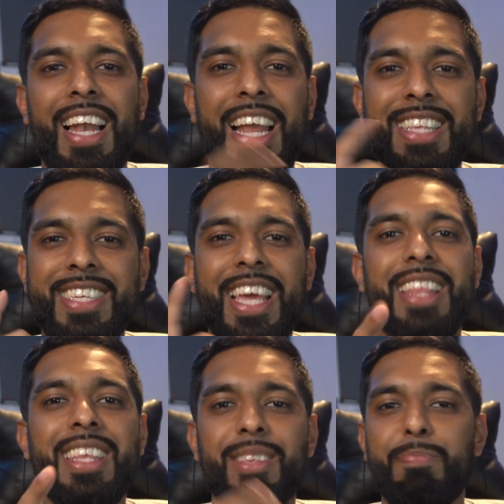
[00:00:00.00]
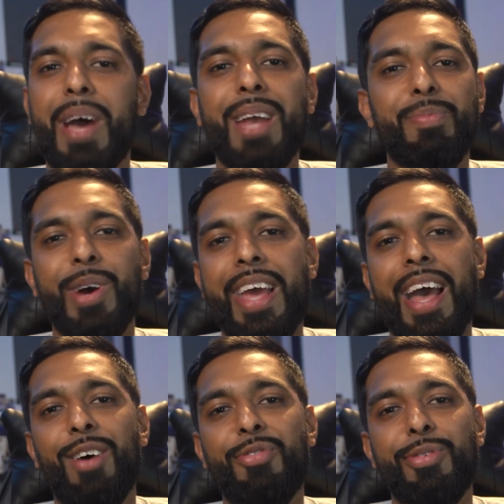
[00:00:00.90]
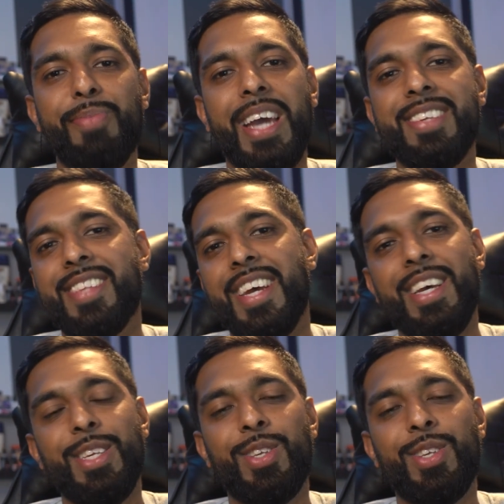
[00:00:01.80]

let's get this bad boy alphamized.